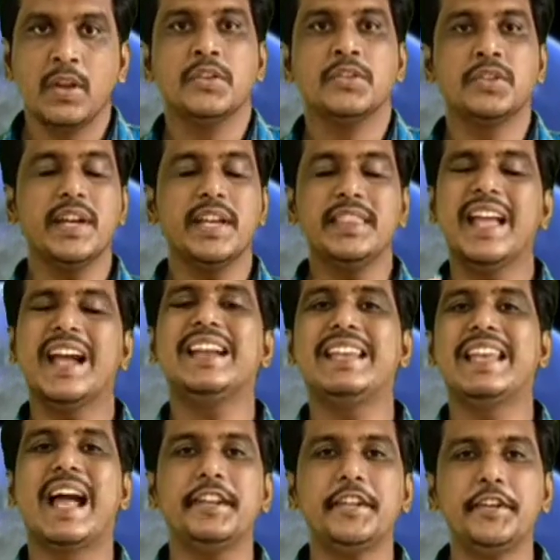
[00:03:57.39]
So in
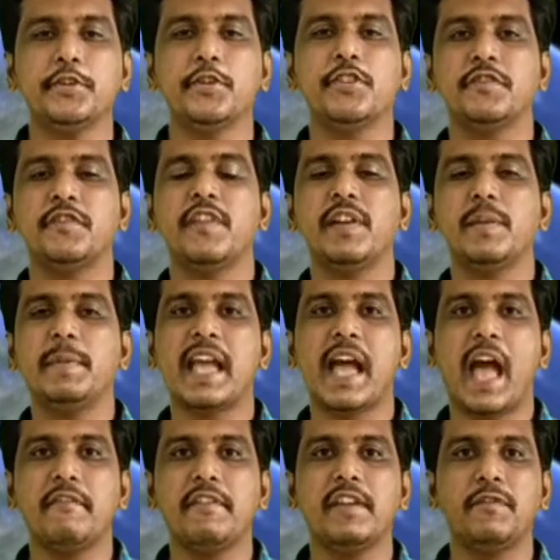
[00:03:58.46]
that latitudes, we will be
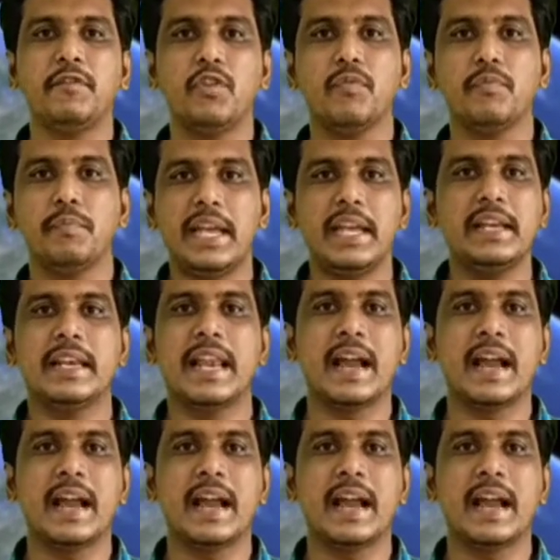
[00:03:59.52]
having few main